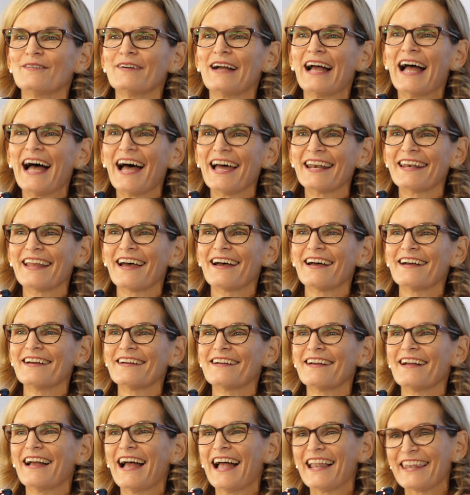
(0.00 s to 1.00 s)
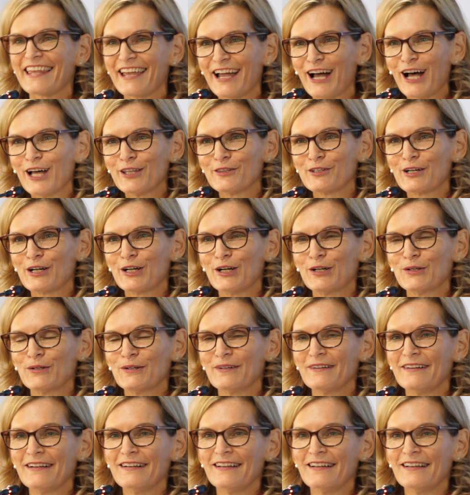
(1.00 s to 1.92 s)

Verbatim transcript: Ana, Alejandro.